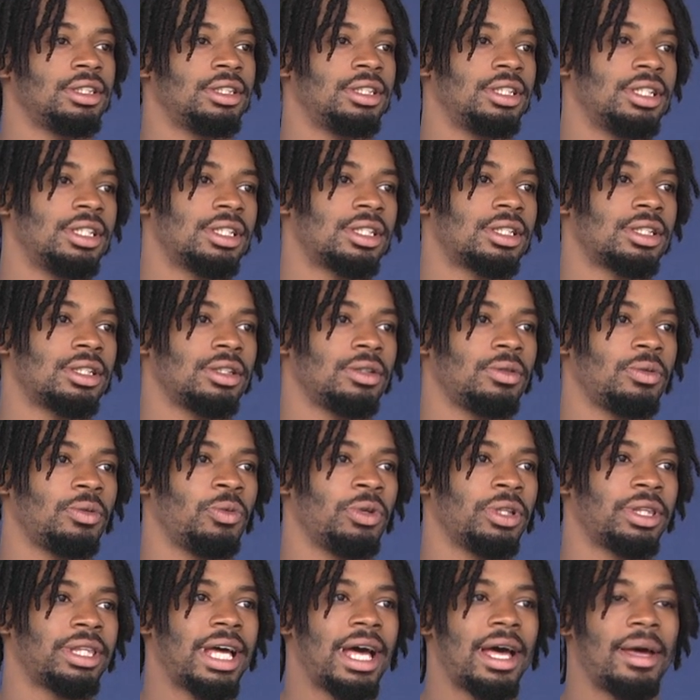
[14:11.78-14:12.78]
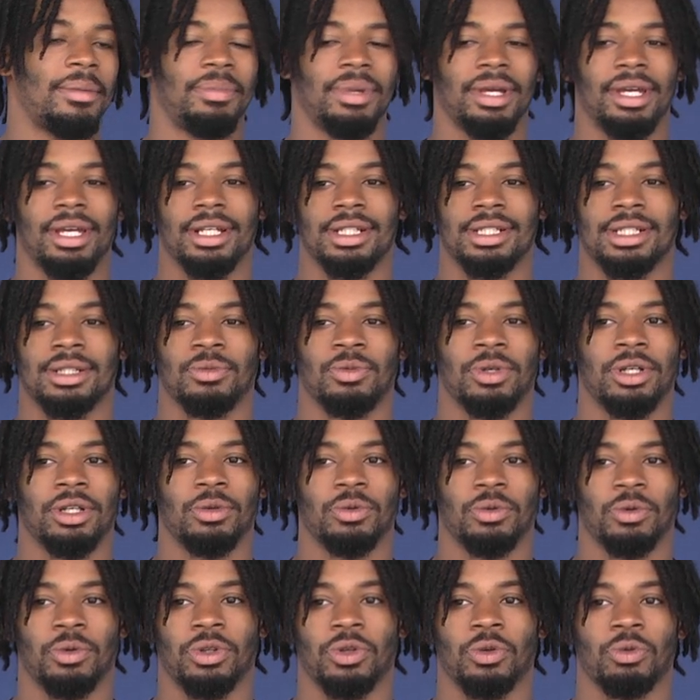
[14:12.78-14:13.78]
just with that being, with
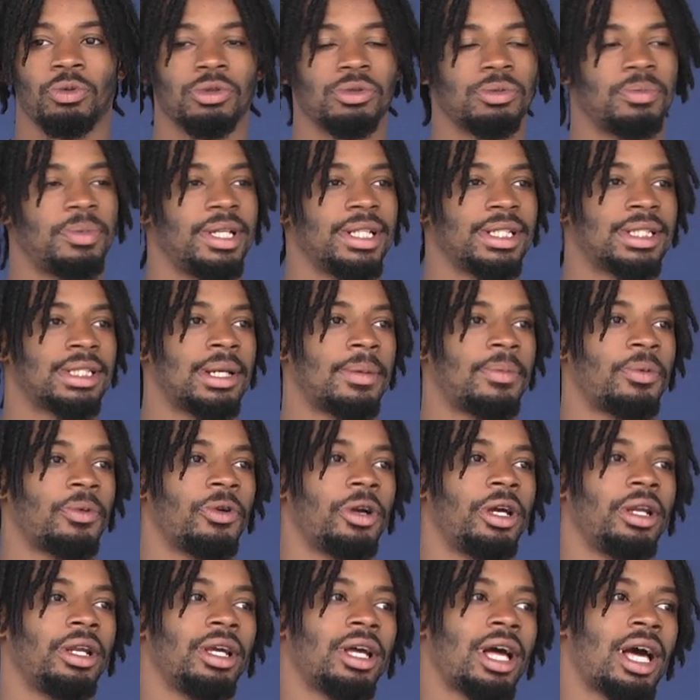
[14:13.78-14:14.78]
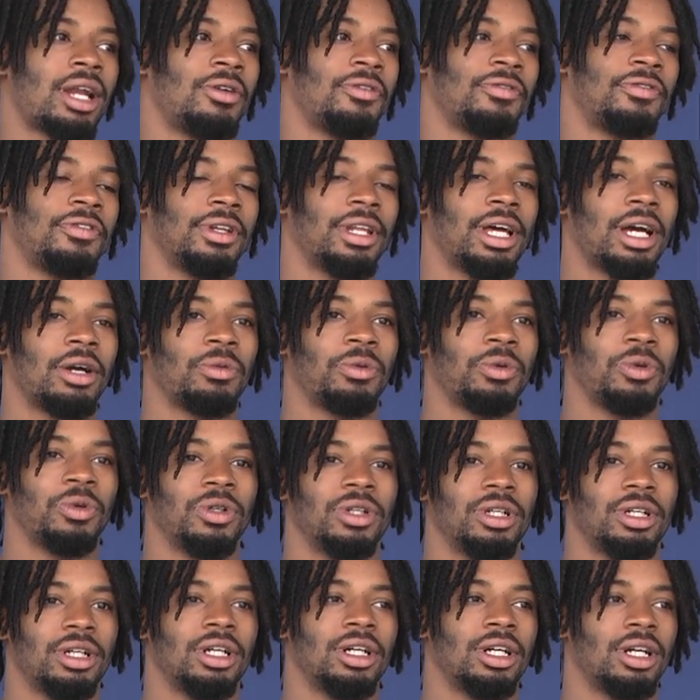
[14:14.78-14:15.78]
the rooms being separated, I don't feel like we
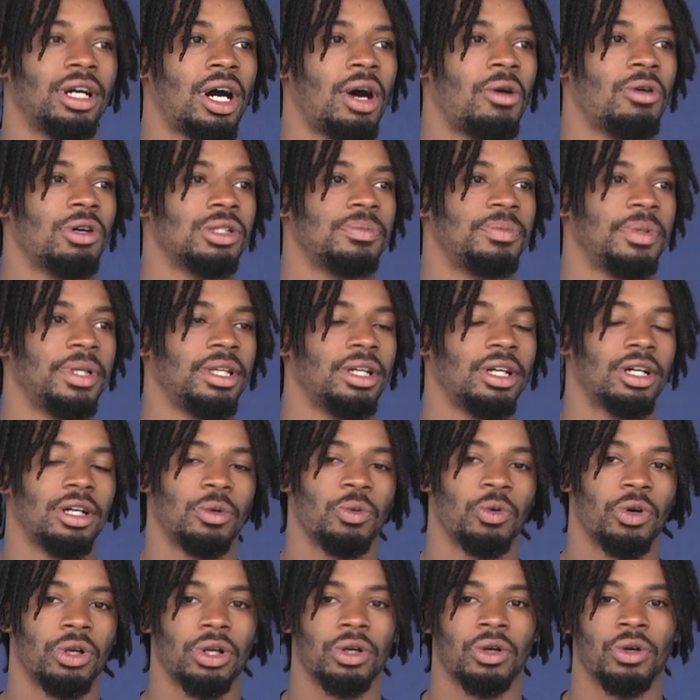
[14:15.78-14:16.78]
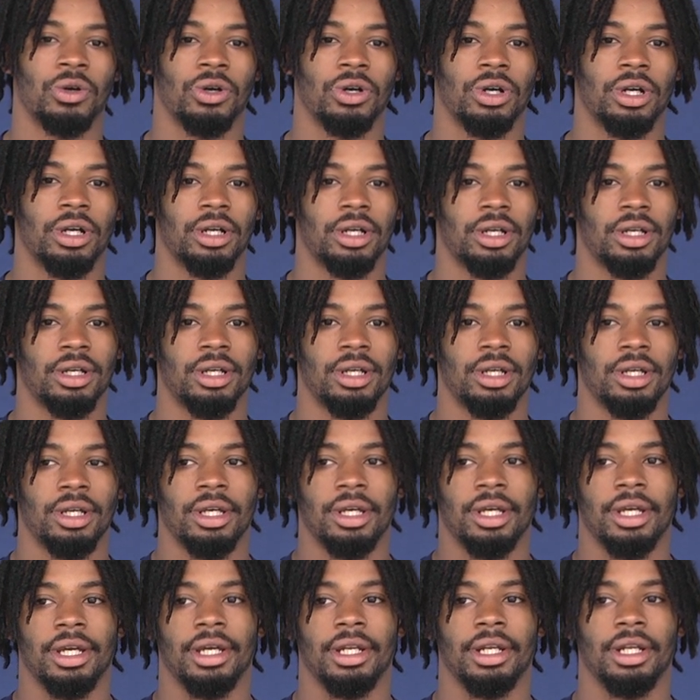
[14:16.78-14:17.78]
would always be on one accord.
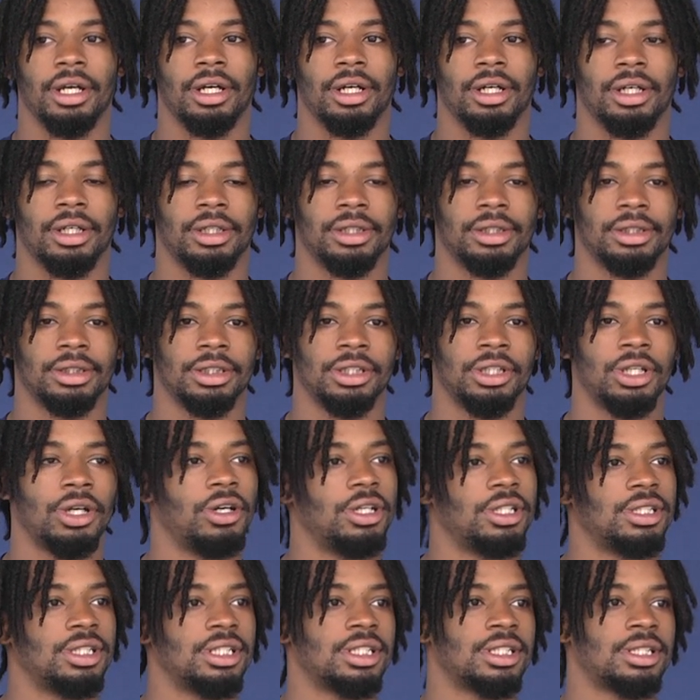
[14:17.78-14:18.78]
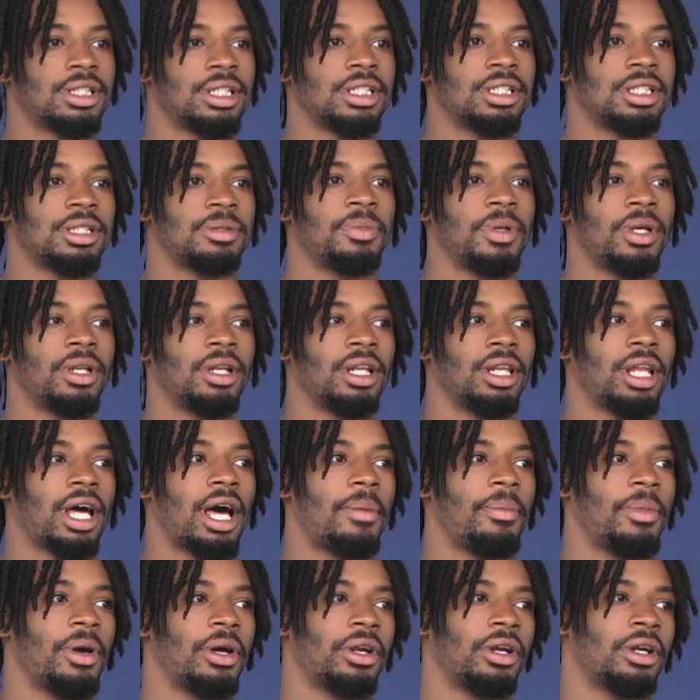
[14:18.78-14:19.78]
And, you know, it's just been a
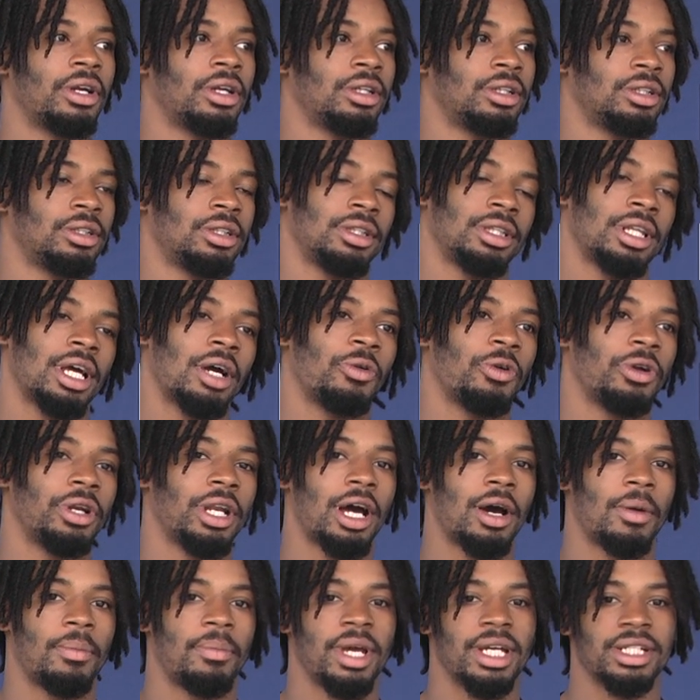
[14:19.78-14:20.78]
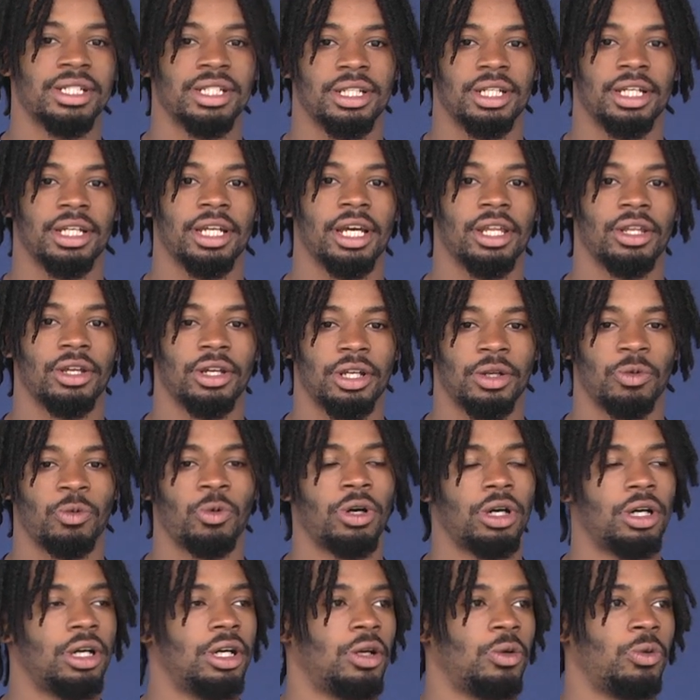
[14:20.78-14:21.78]
lot better that we're now meshing together in
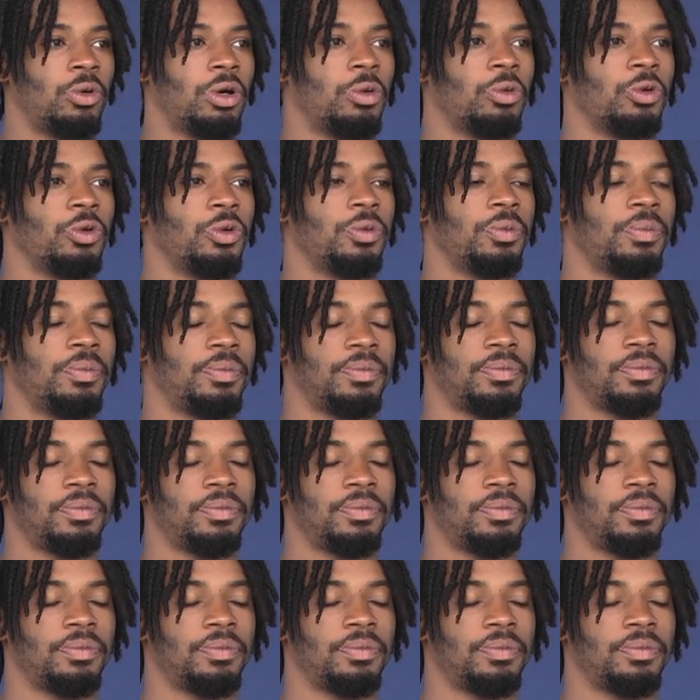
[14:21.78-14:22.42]
one room.